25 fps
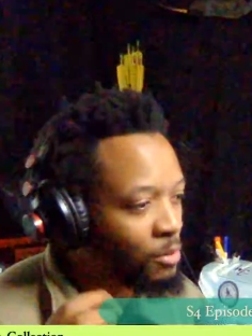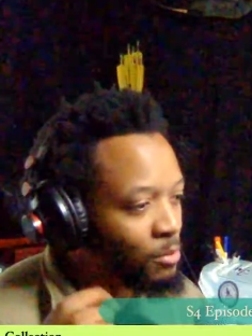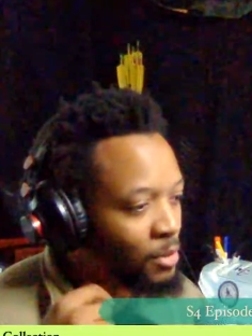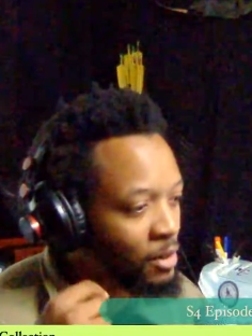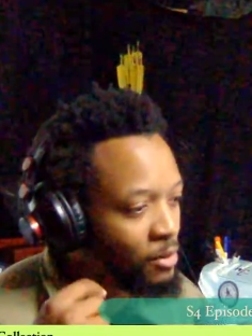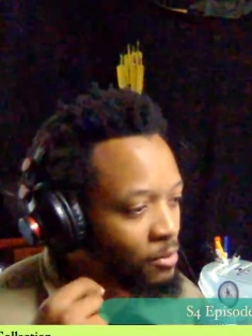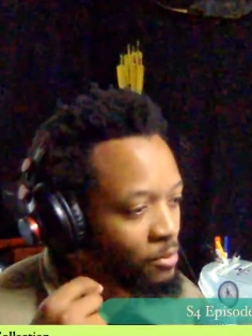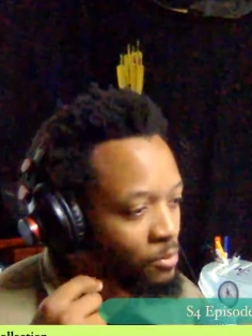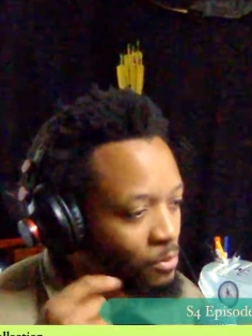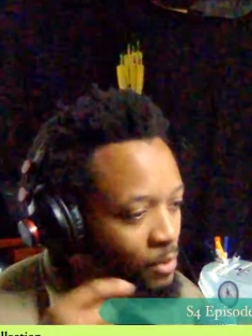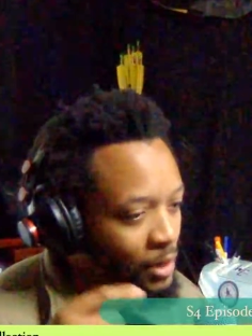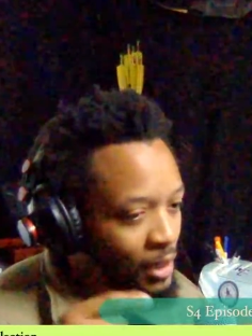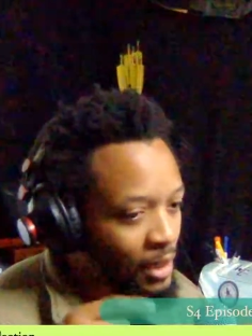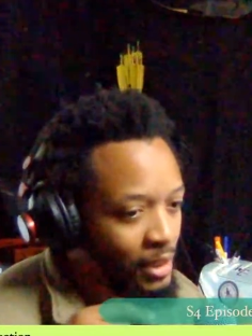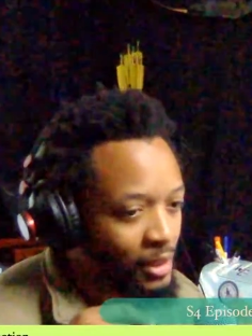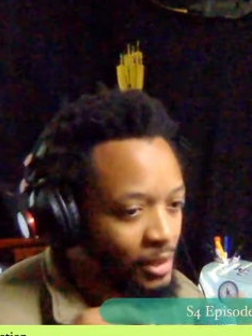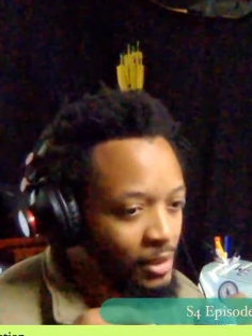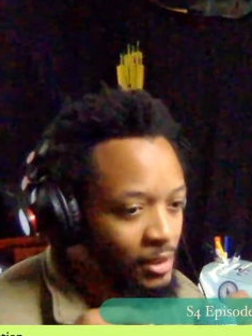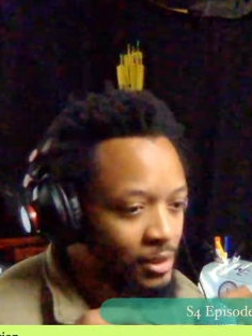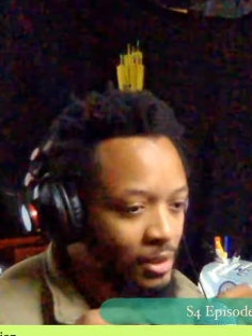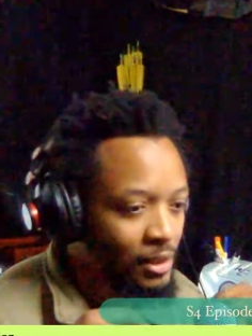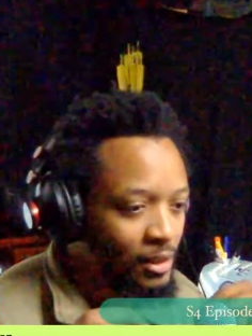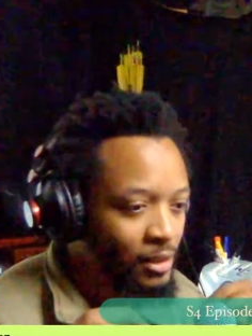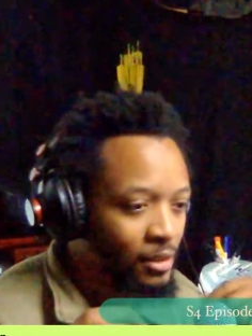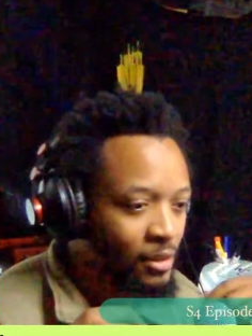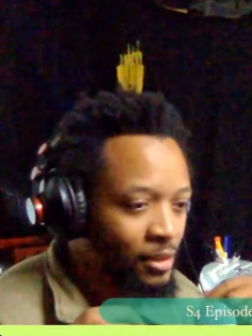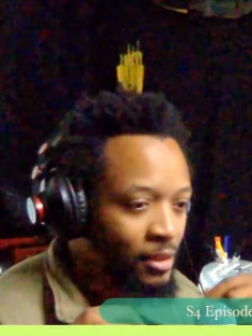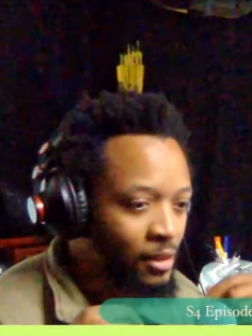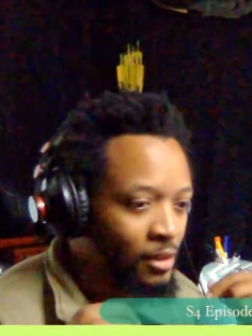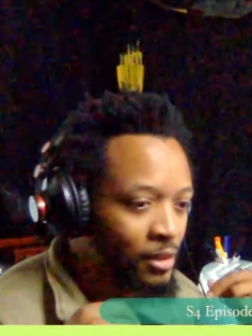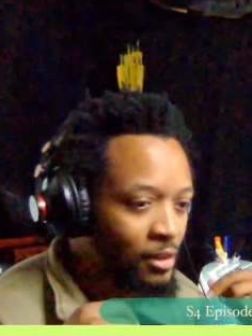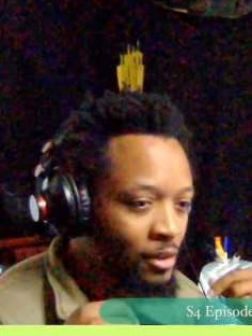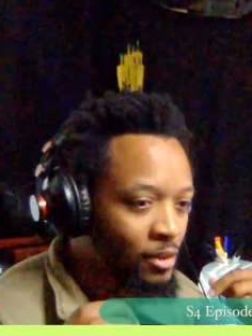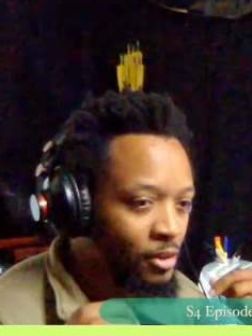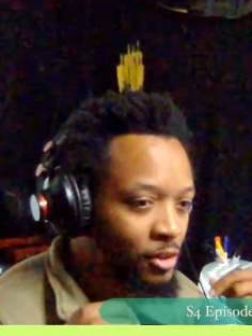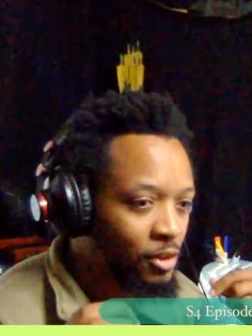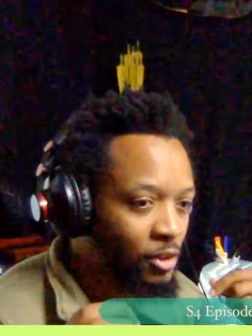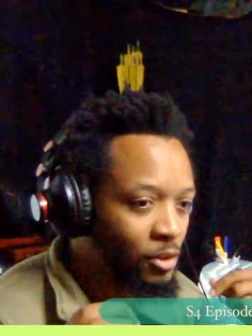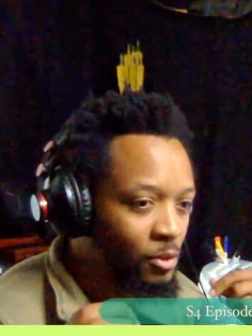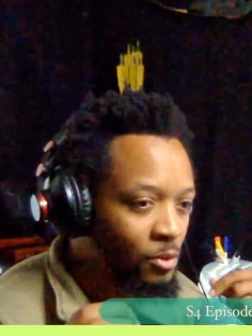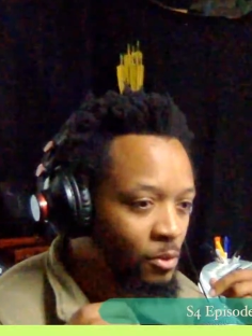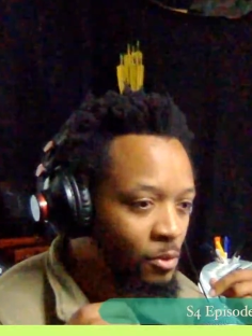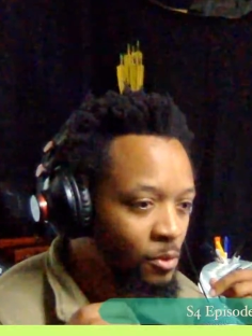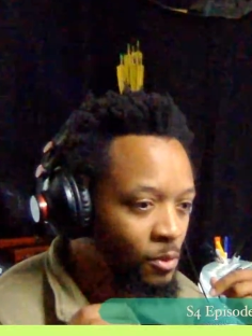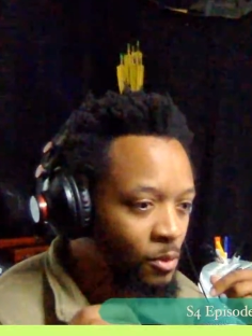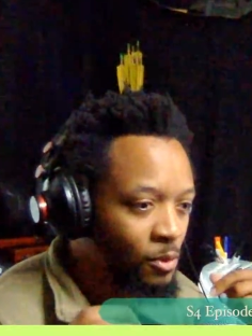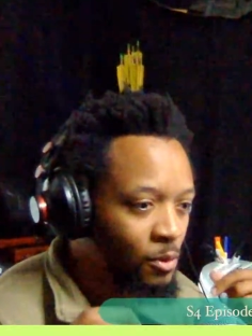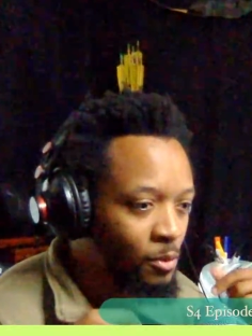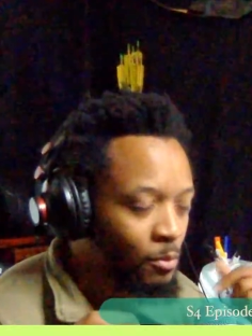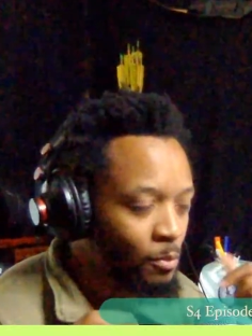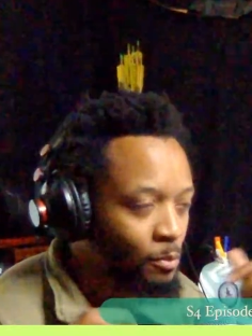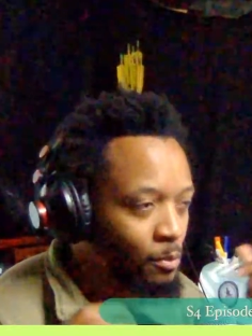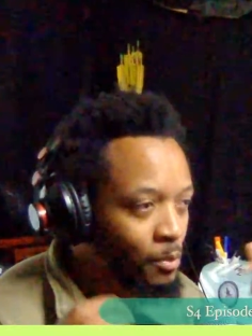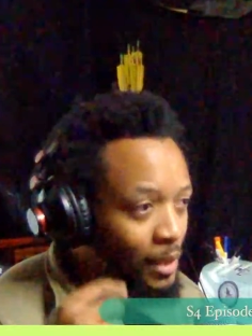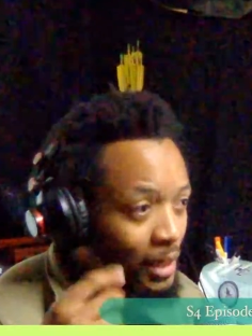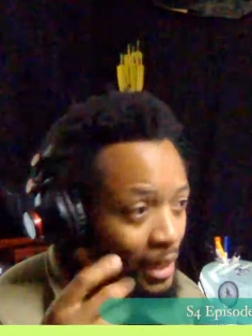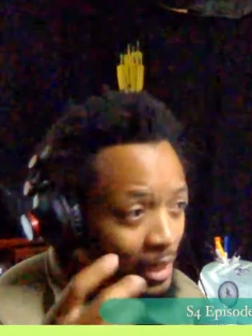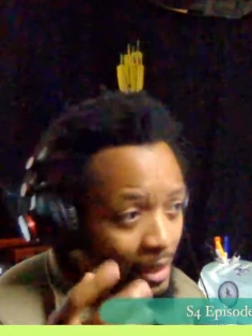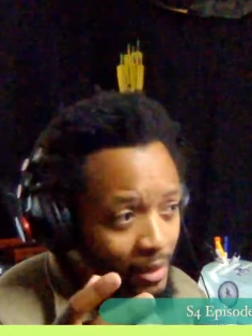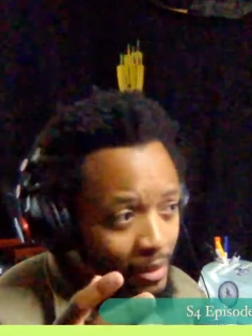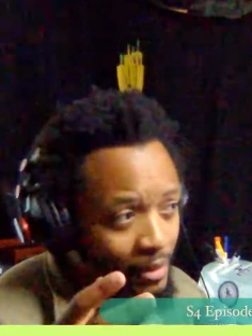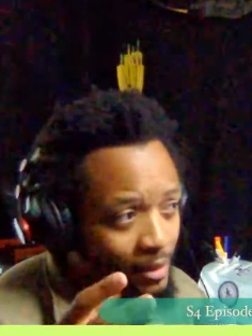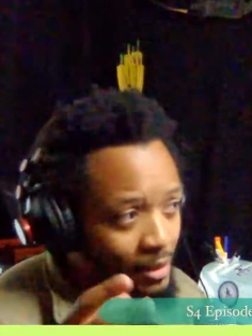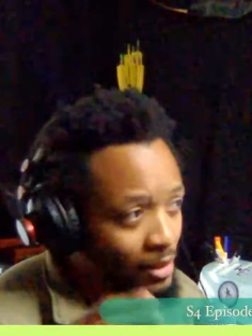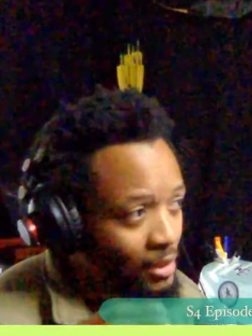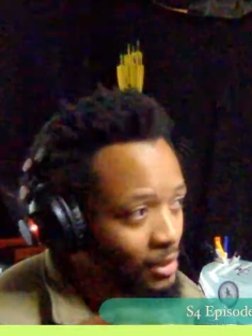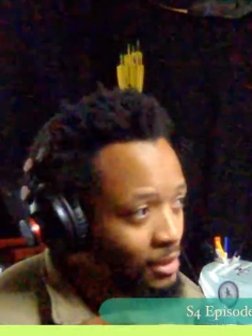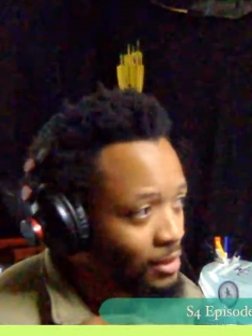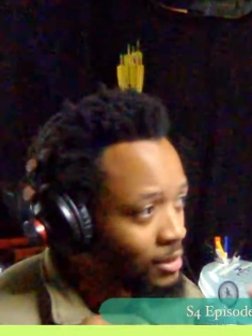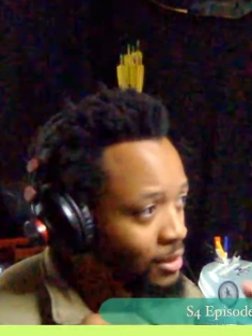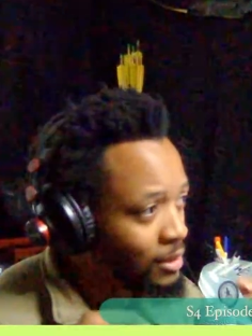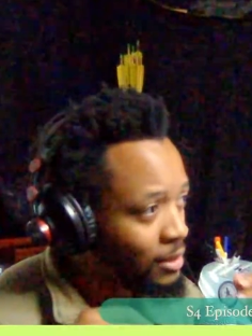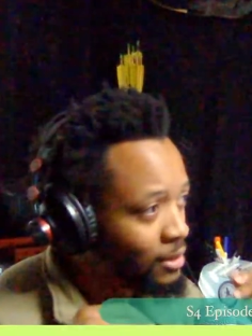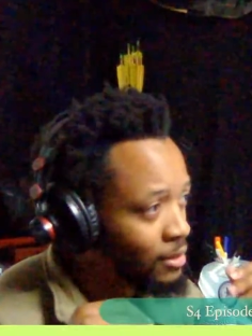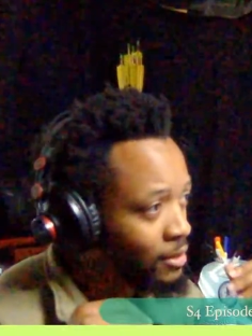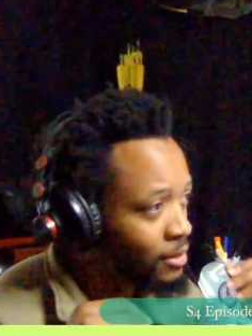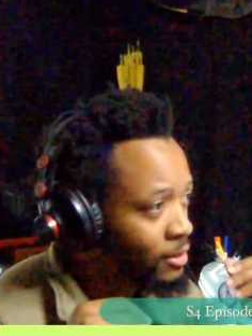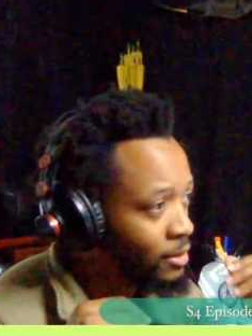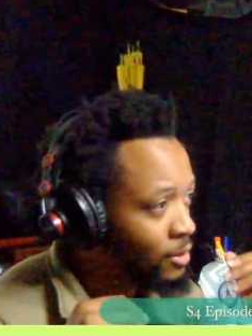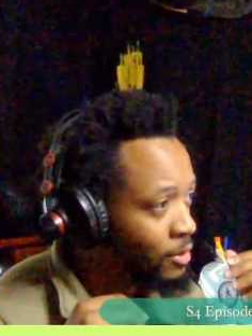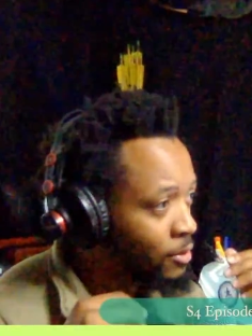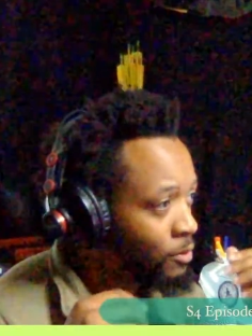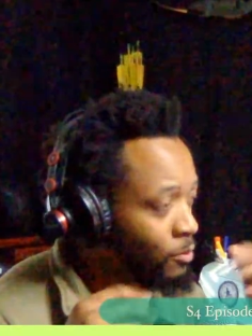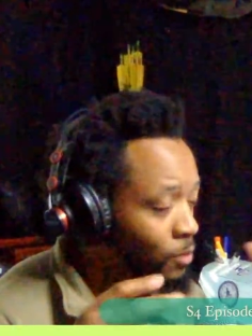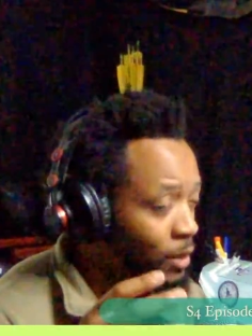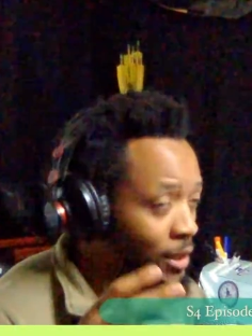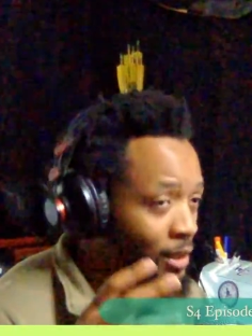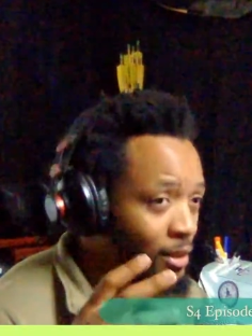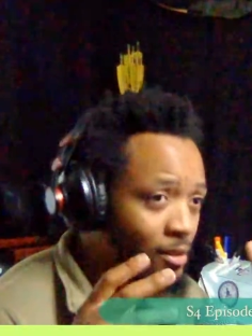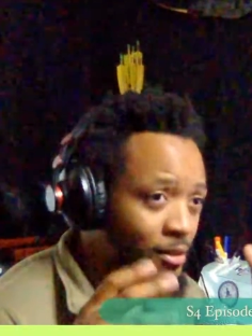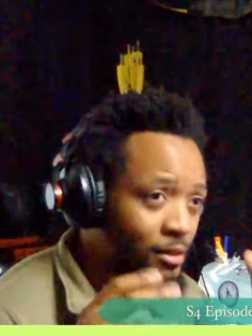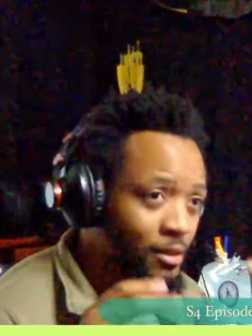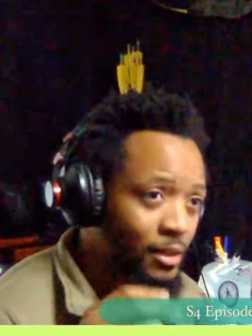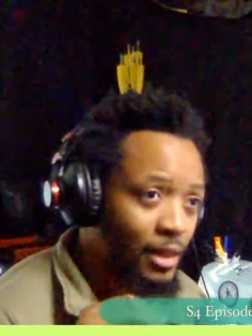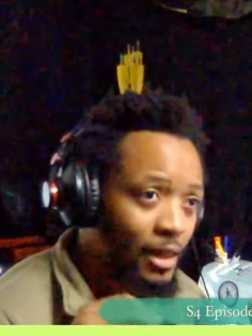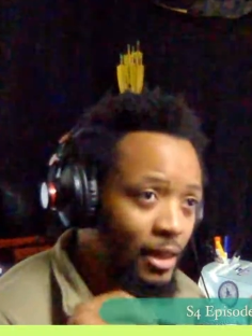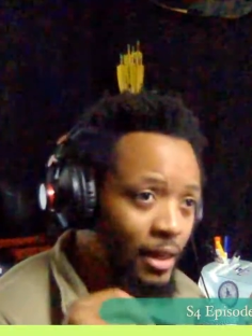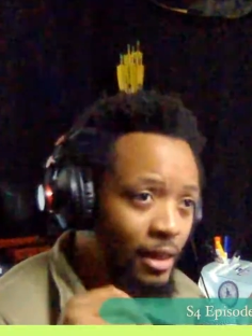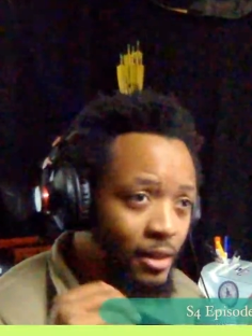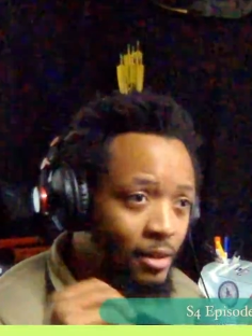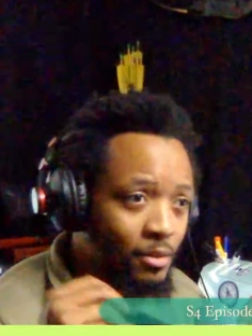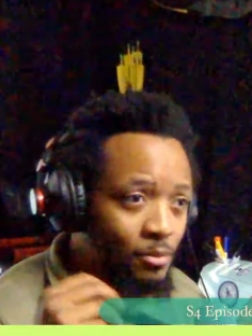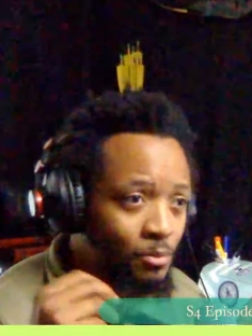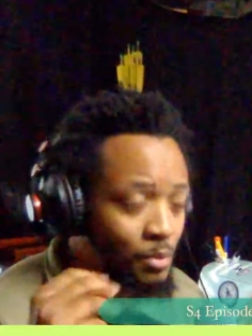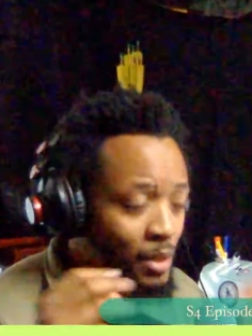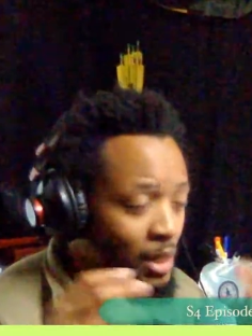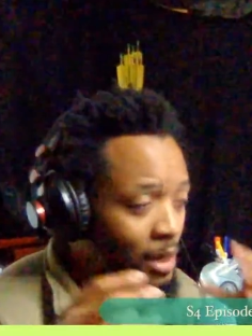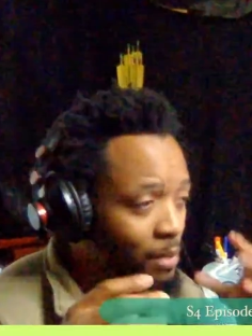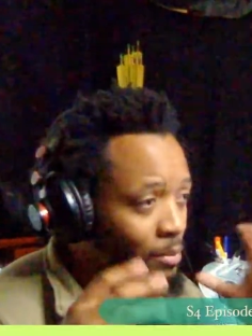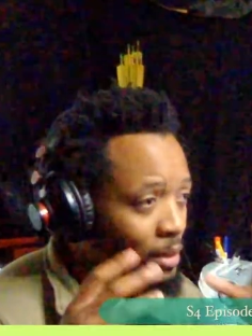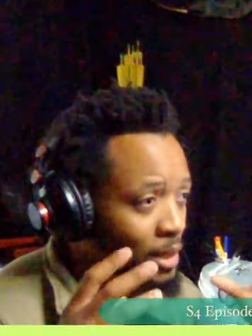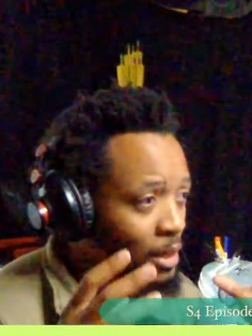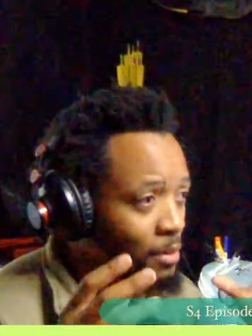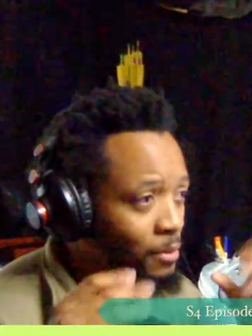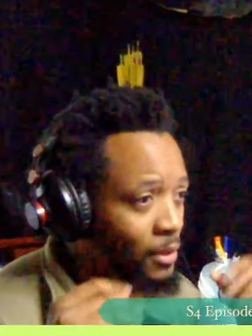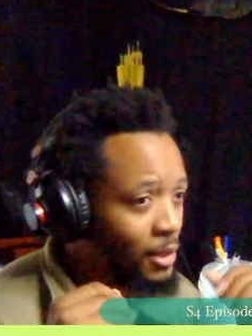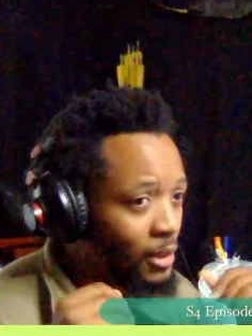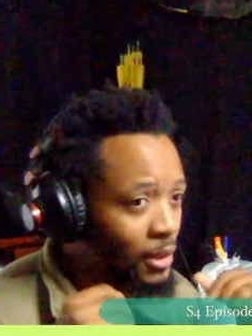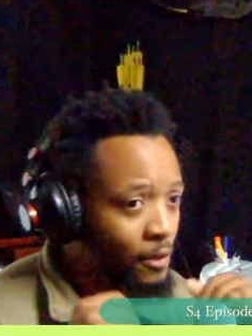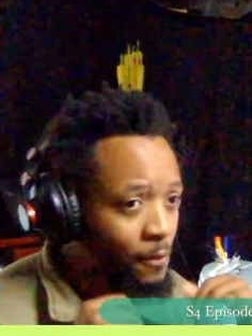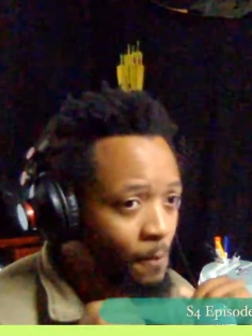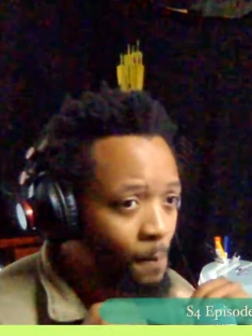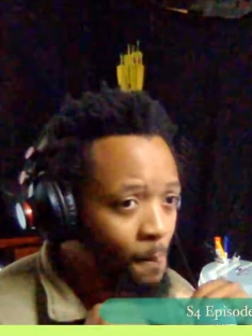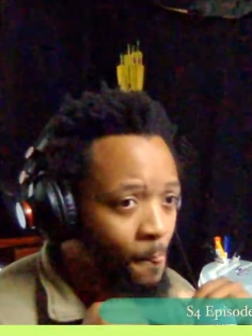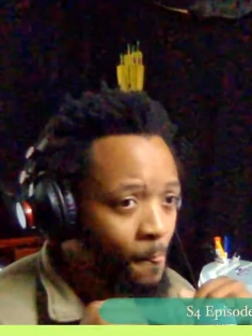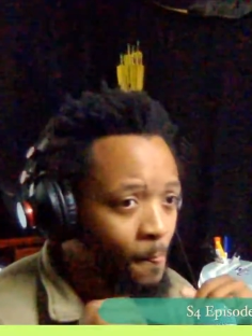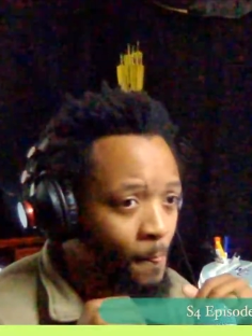about race and, black this and white that and blah, blah, blah.